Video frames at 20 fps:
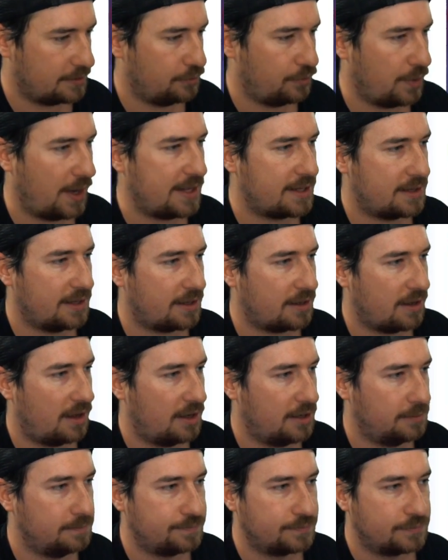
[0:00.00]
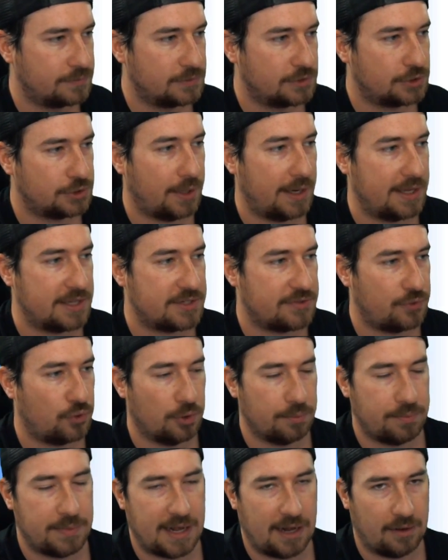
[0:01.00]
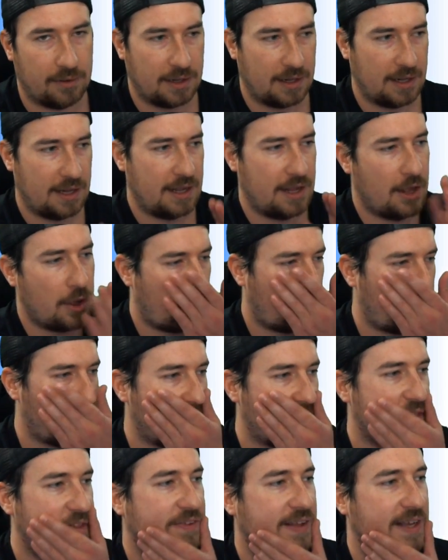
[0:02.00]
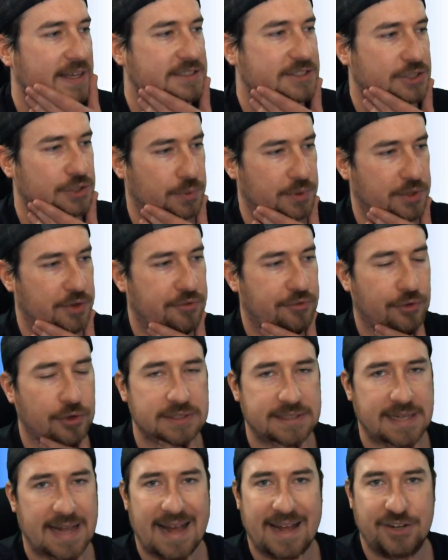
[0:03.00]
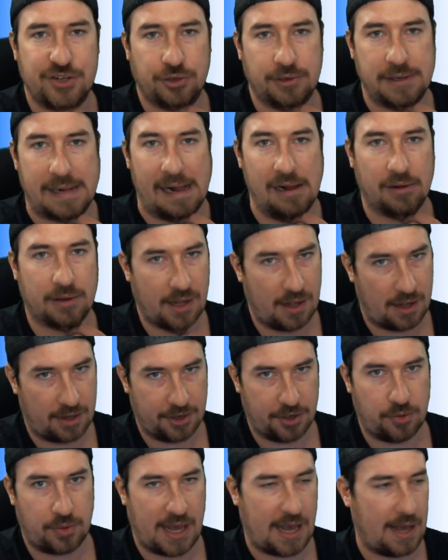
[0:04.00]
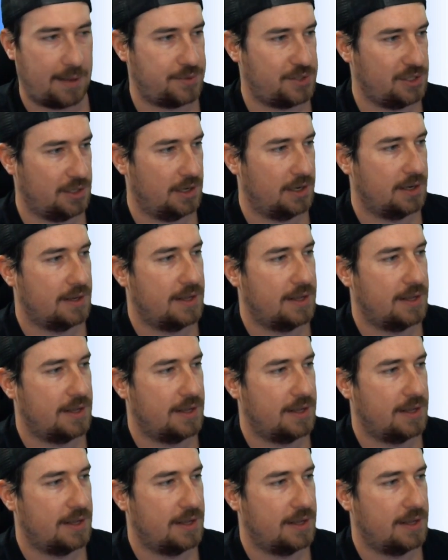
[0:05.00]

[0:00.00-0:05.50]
Right click on them, transform. Now, one of the things too, when you first add your Elgato capture,